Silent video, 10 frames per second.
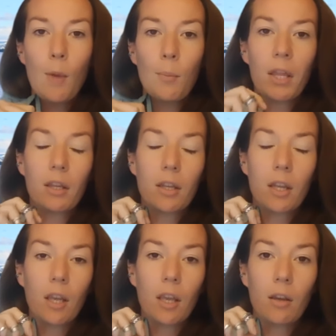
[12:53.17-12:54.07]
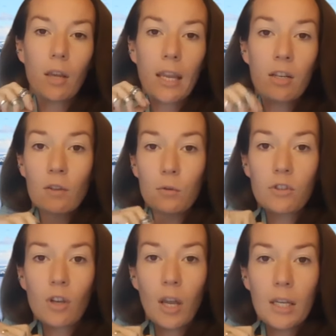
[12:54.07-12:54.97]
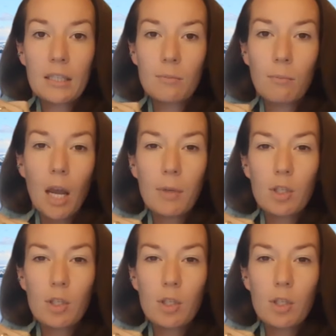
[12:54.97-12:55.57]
but the individual scientists might